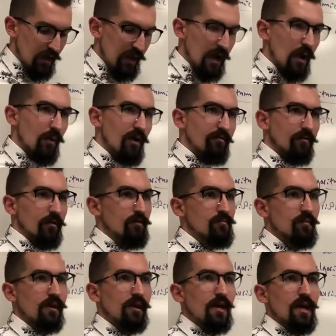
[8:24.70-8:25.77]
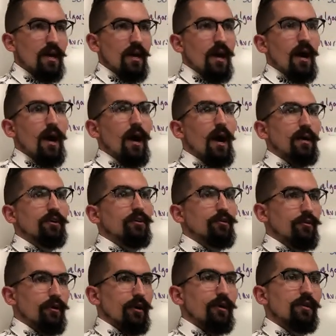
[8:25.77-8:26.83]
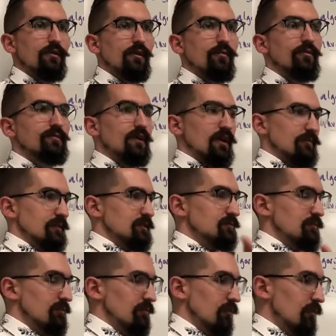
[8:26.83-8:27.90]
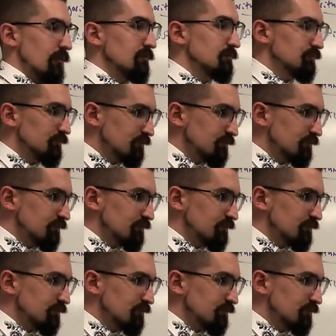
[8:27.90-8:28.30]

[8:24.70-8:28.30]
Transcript: However, I could, and we've talked about this before,